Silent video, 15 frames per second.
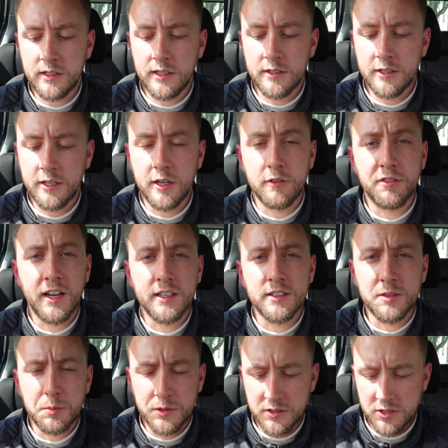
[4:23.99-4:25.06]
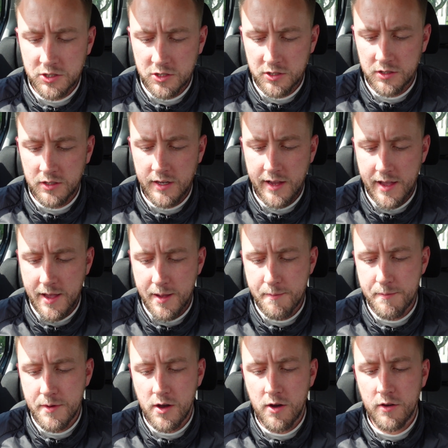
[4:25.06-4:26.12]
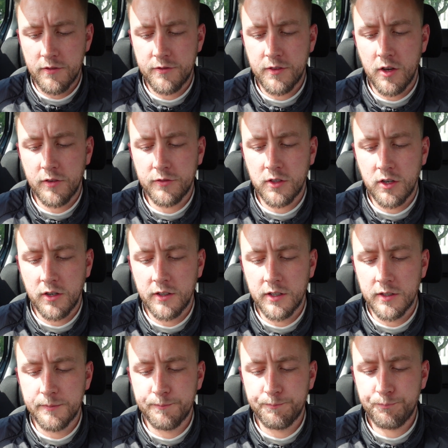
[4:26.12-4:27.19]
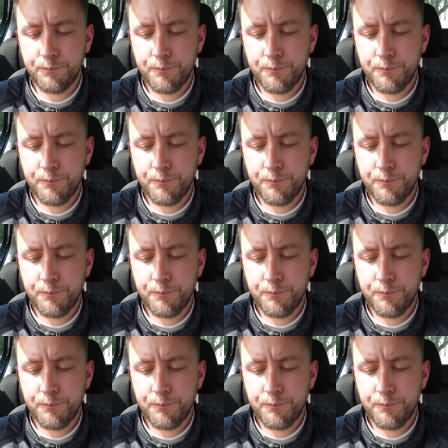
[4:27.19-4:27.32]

in an advanced position um, on off the kind of